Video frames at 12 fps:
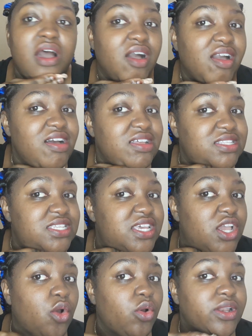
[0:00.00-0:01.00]

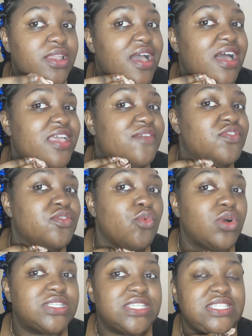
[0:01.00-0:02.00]
content or not. If you
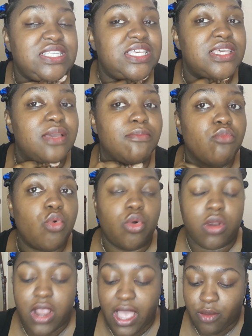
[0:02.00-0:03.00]
want to see
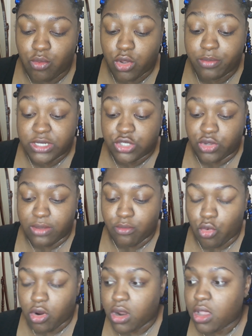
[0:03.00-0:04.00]
more, I will be doing
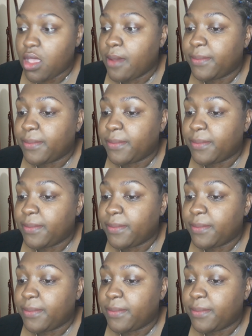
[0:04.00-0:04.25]
more,